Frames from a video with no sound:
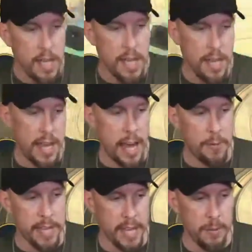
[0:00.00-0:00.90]
And now
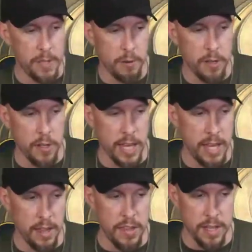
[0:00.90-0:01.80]
we get hit with a critical
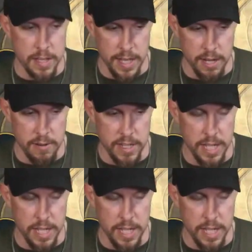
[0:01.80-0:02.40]
hit, thus the increased